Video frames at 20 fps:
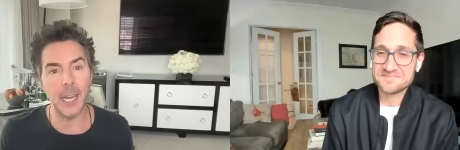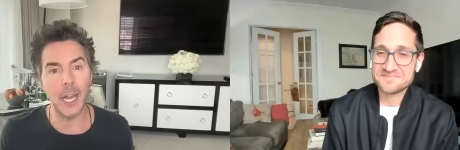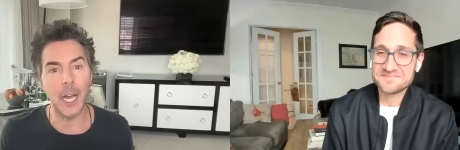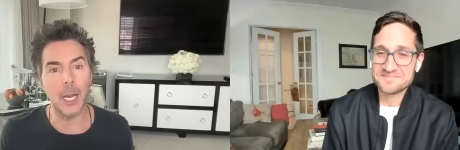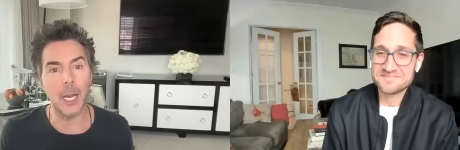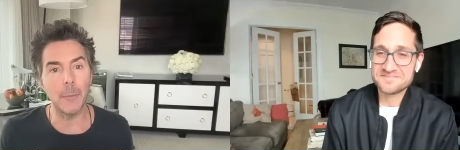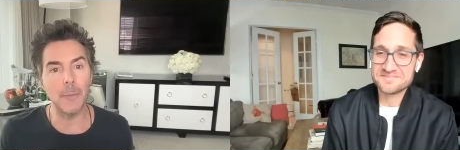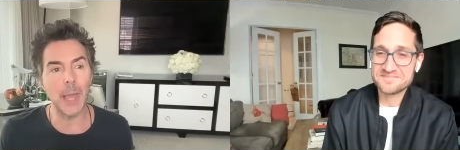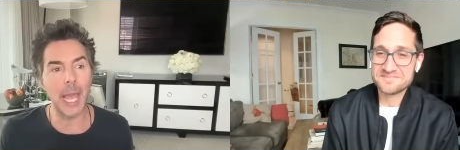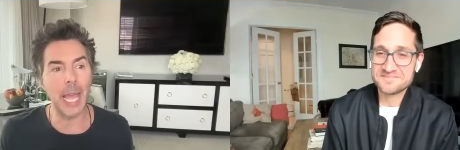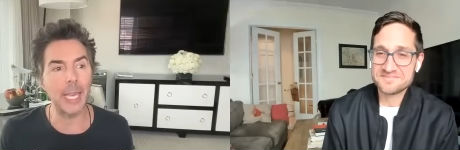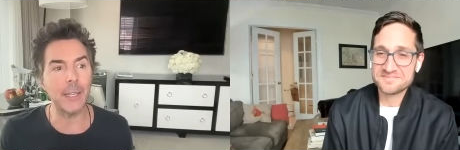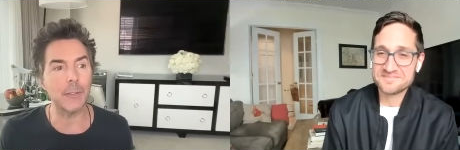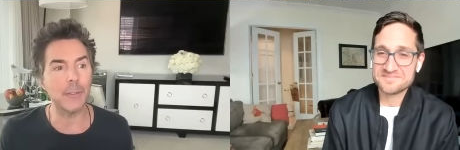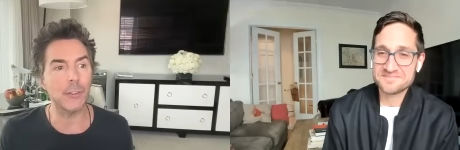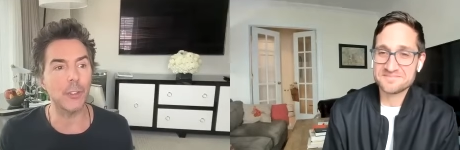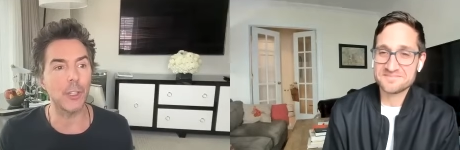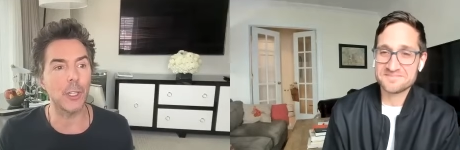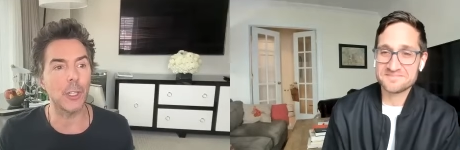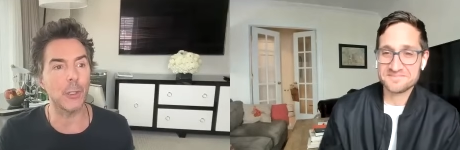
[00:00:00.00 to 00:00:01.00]
Speaker 1: Um, and
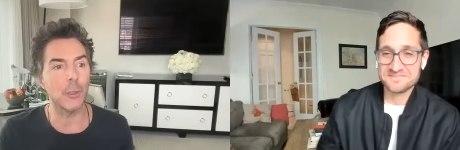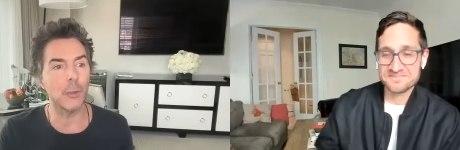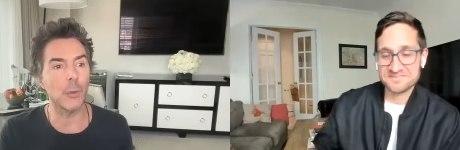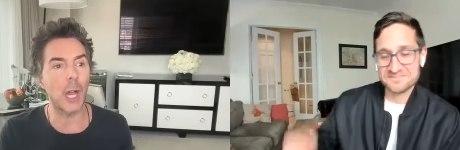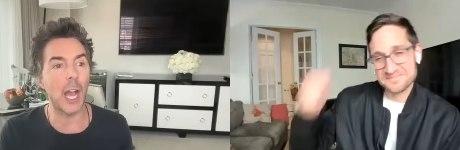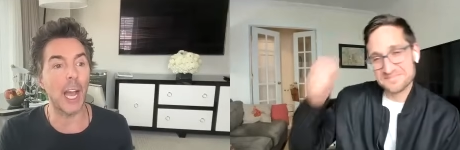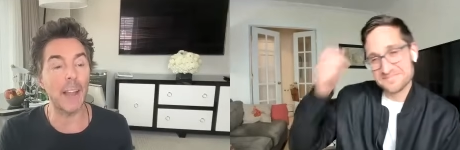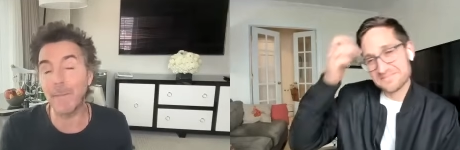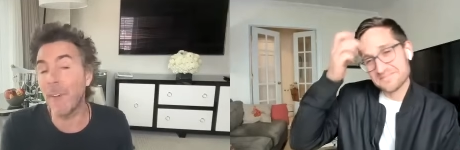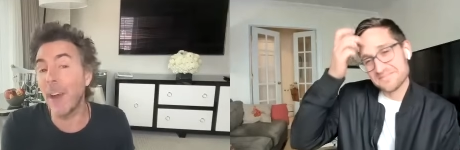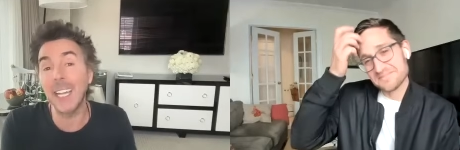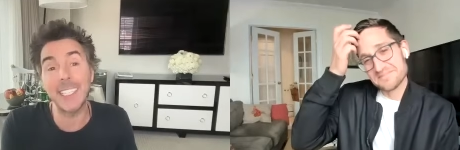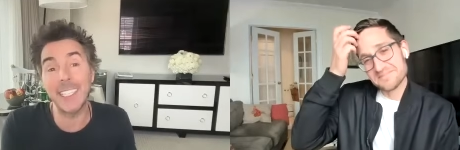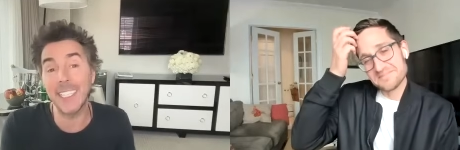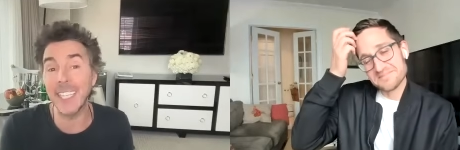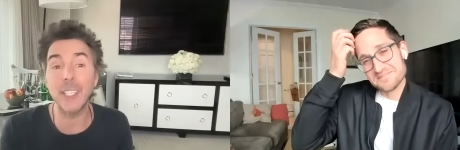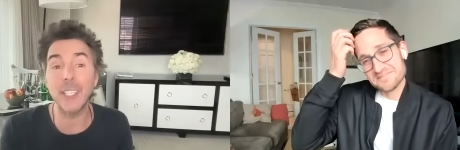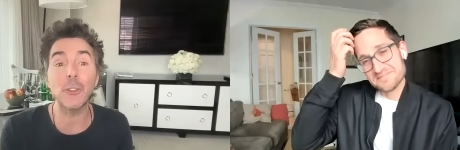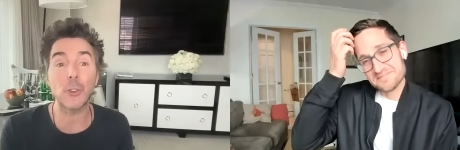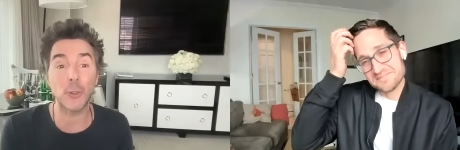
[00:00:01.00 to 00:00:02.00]
so I find
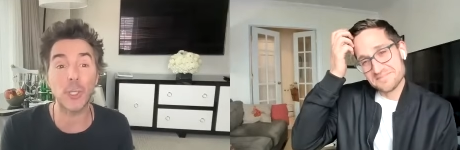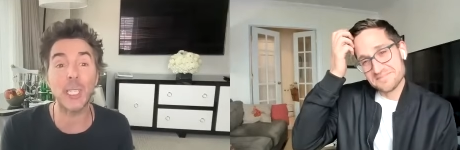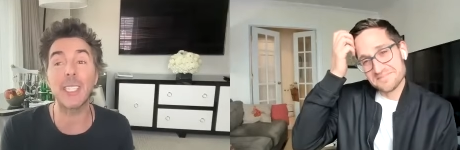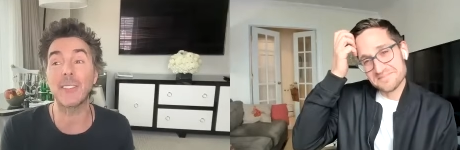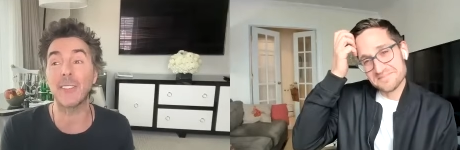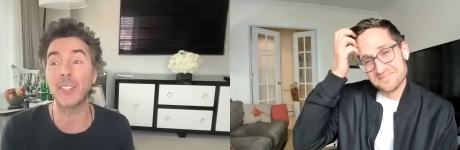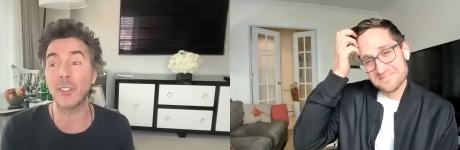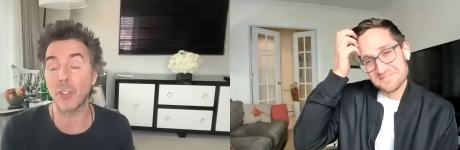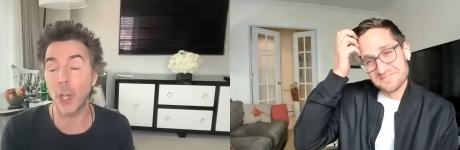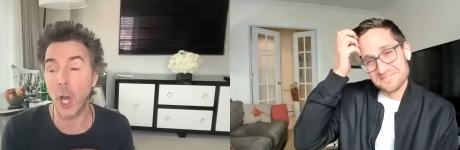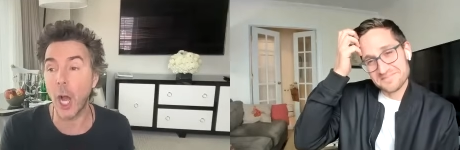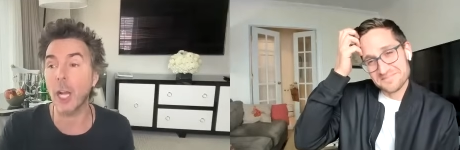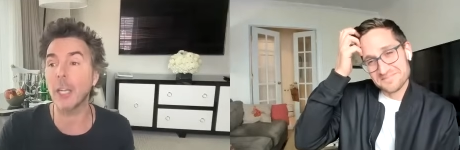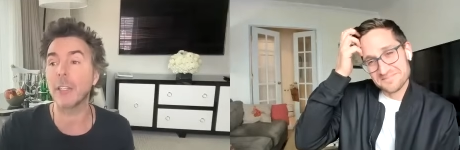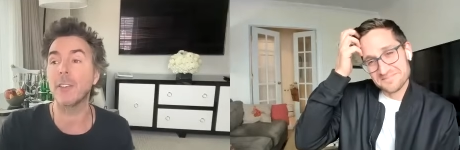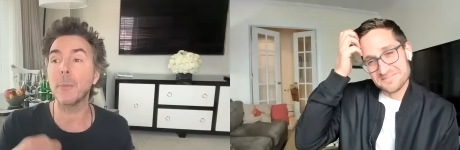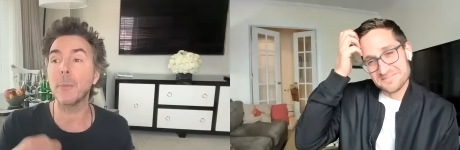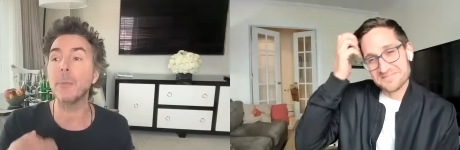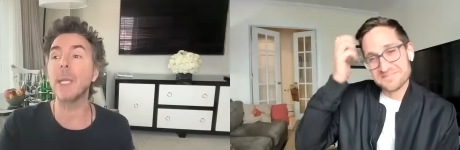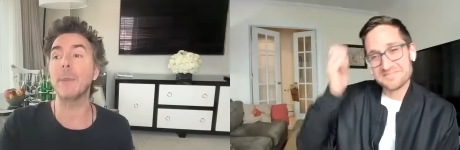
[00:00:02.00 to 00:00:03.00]
it interesting to talk
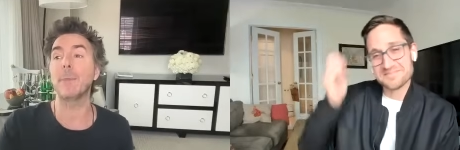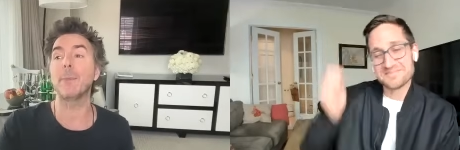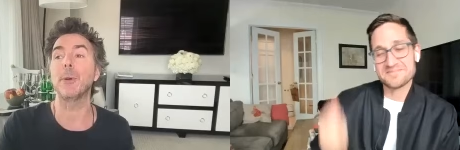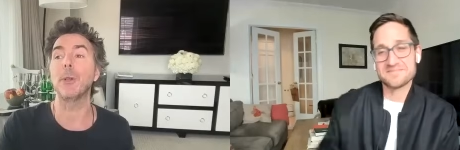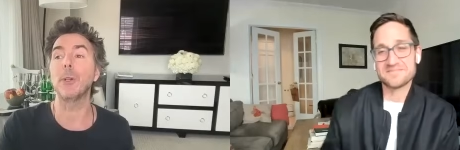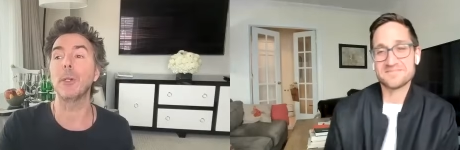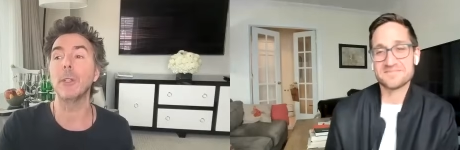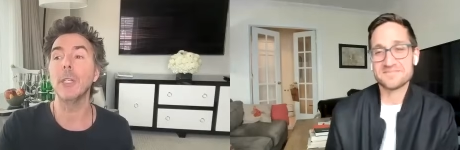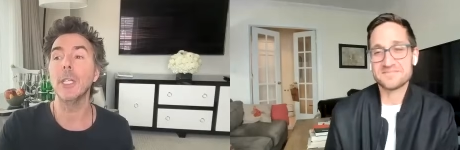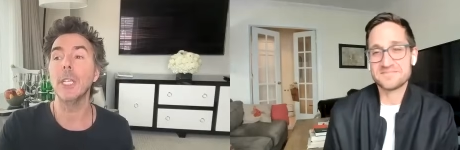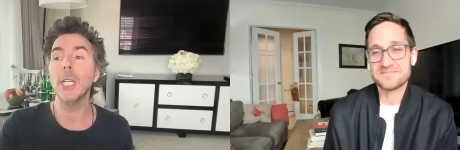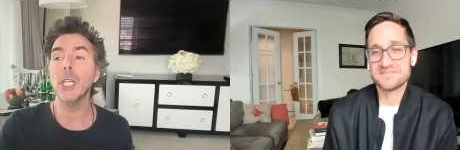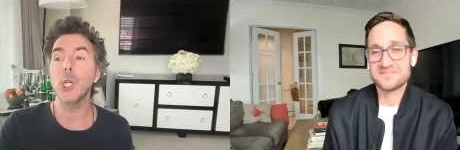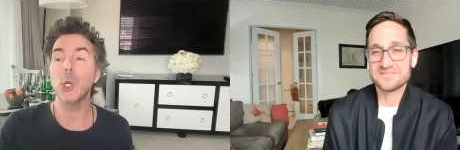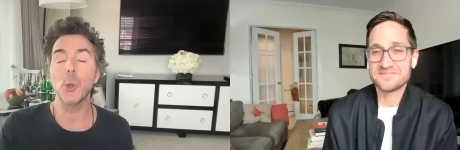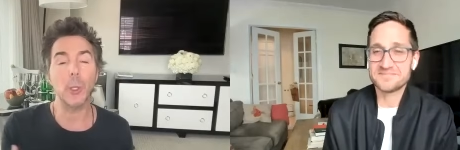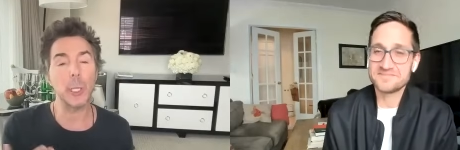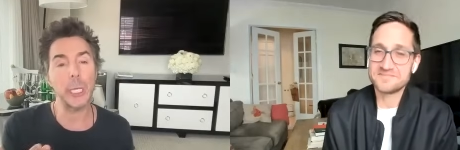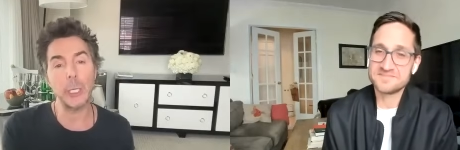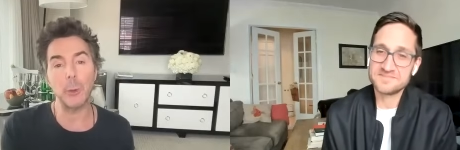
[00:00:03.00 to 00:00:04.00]
to people
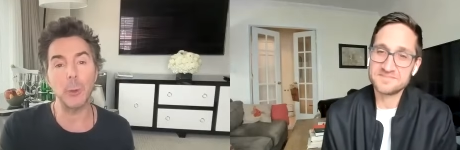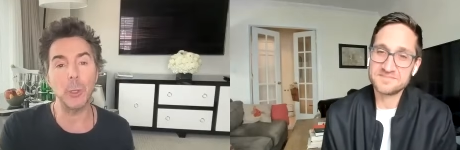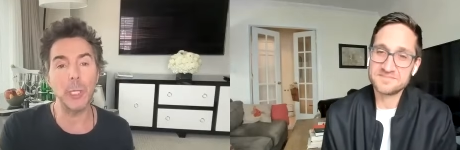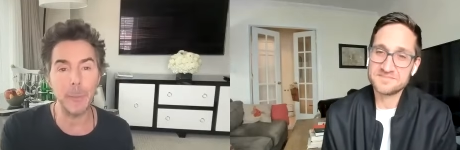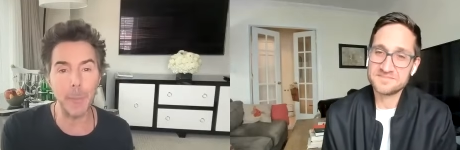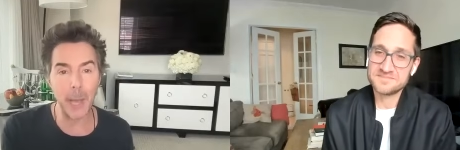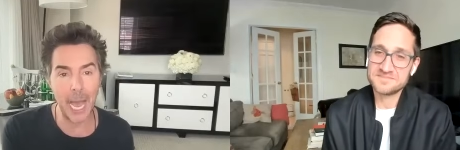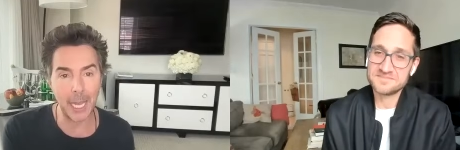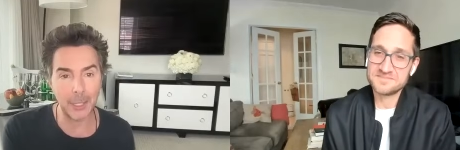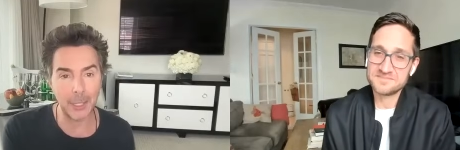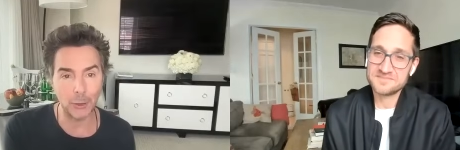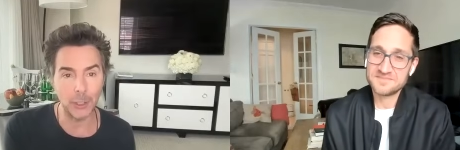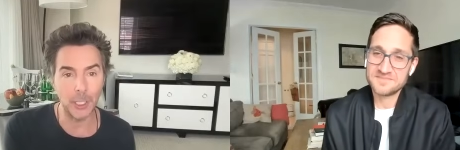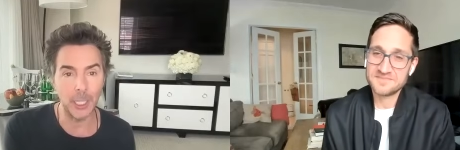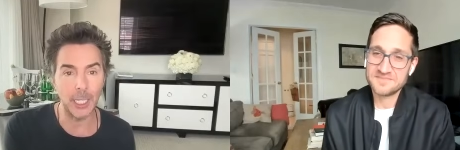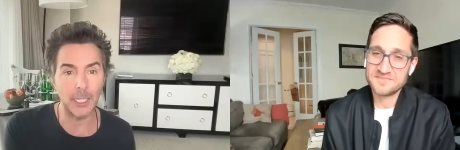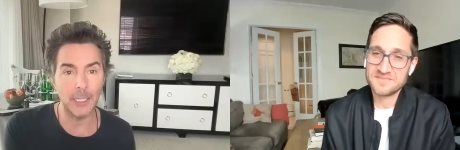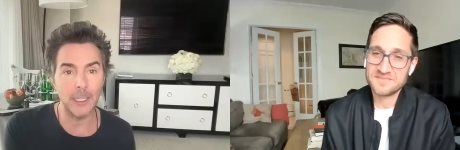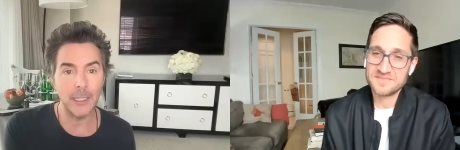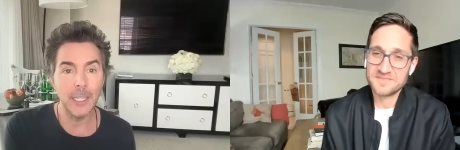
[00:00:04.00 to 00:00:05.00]
who are equally
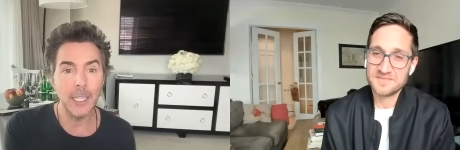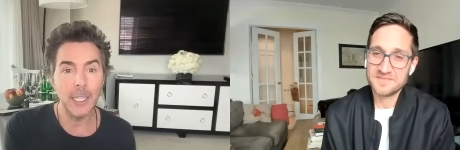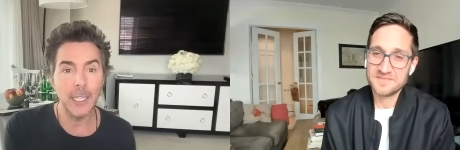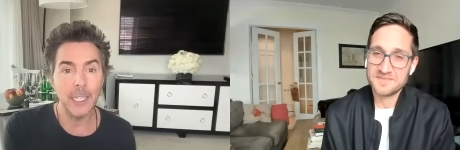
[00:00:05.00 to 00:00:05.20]
passionate